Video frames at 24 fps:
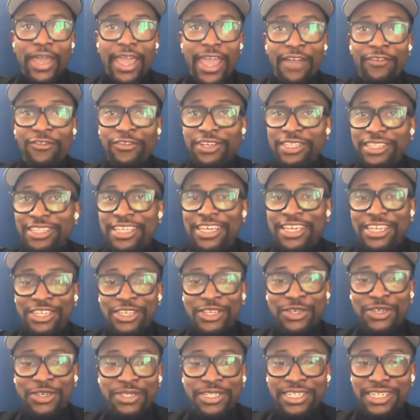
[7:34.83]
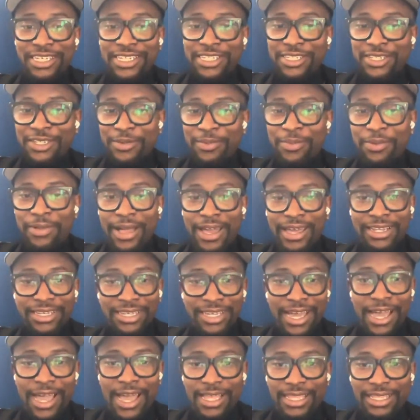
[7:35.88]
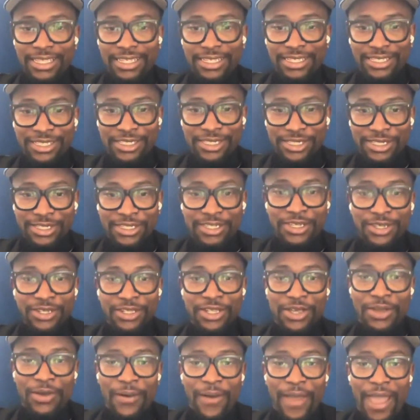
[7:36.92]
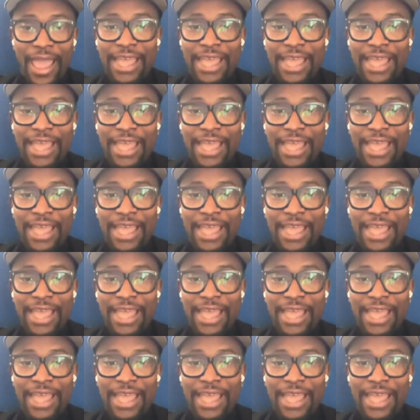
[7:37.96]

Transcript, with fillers: everything you did to apply to college, you know,